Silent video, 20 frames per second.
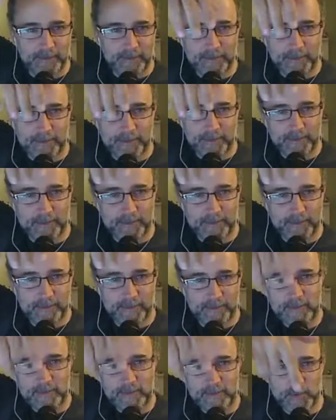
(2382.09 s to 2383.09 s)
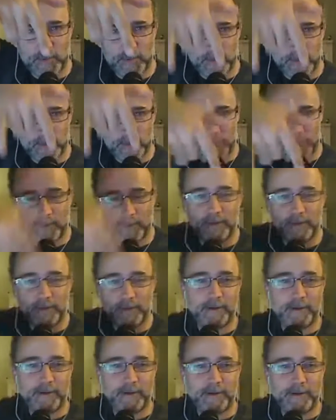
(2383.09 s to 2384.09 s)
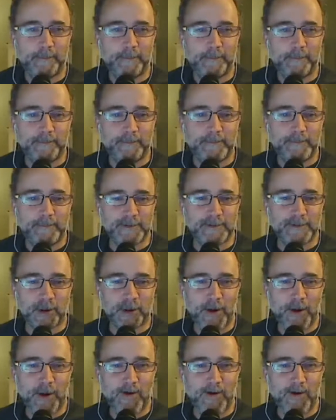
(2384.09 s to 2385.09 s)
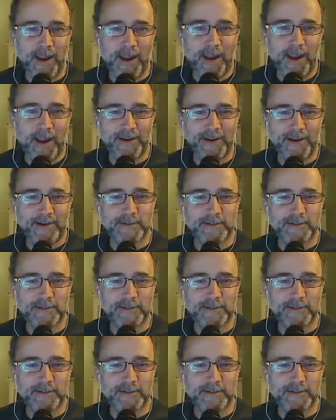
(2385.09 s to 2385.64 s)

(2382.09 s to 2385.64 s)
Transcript: I love that scene. It cracks me up every time.